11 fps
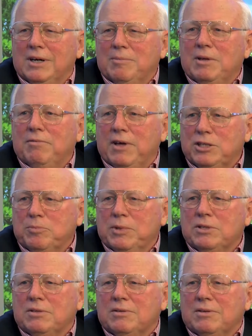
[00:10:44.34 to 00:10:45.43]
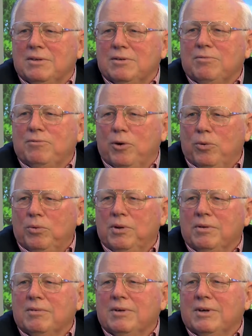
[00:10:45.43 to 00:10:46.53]
investments, to fold
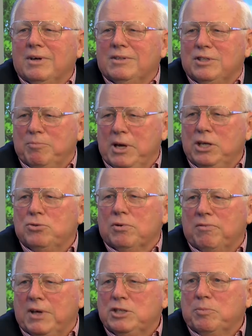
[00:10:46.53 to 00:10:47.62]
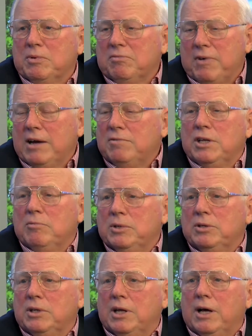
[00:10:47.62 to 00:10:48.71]
some major investment, $5–10
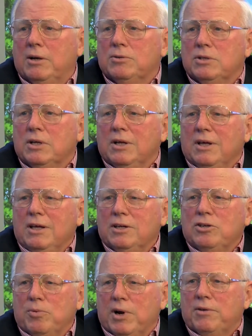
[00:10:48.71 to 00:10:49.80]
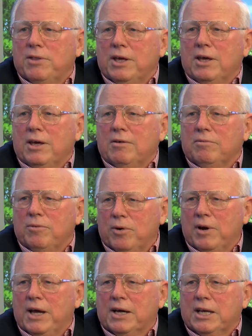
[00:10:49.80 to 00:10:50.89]
million, into our thinking
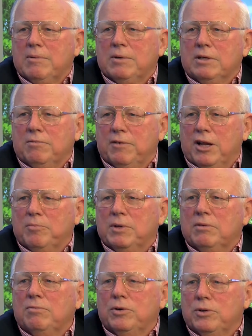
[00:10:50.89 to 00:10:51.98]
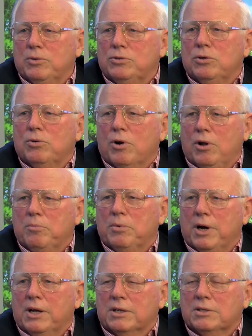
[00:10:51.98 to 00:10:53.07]
for economic development for those so-called
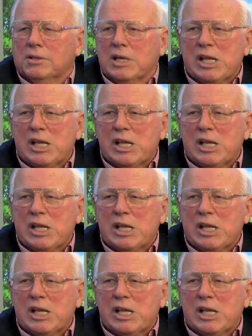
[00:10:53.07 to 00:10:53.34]
products.